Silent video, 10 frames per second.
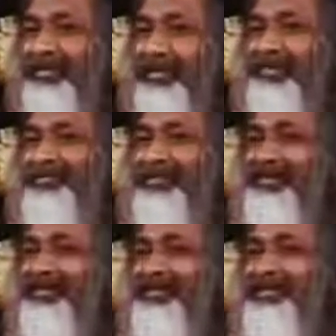that
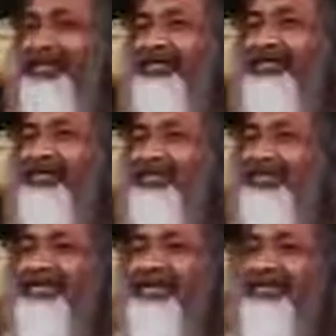means he
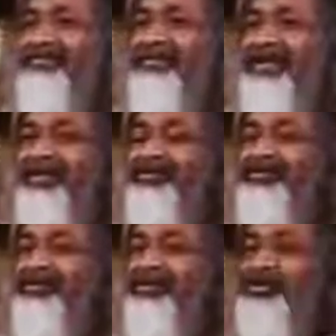doesn't have
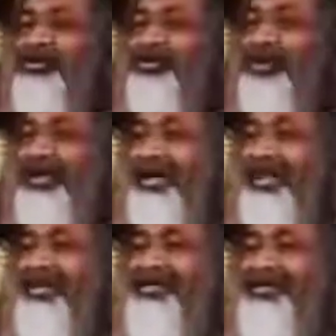time to
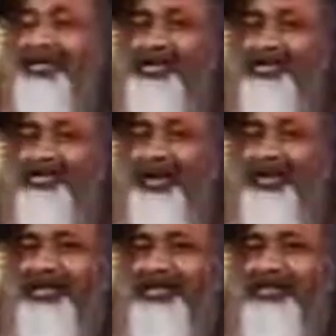collect his
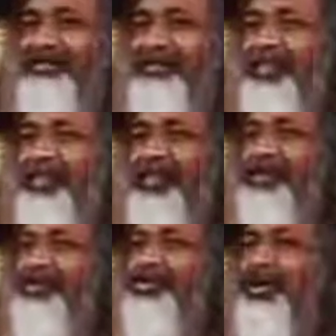mind,
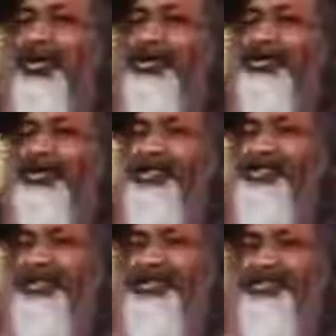to
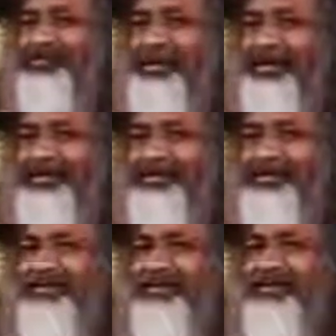enrich his mind,
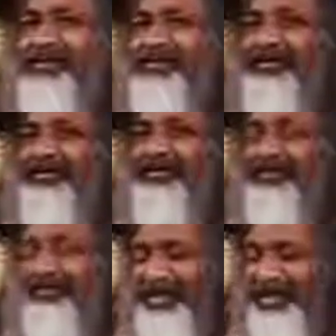to
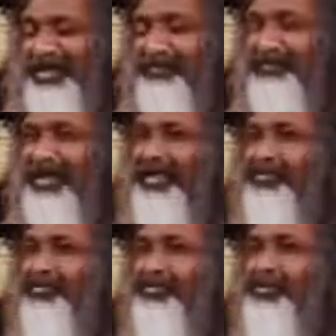make the
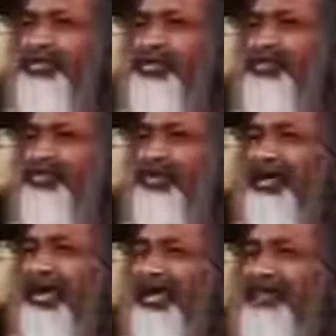mind full of
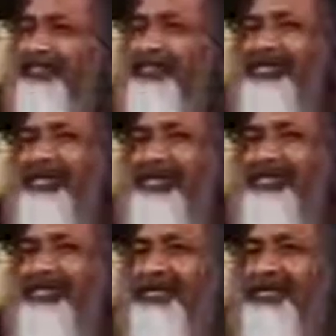liveliness.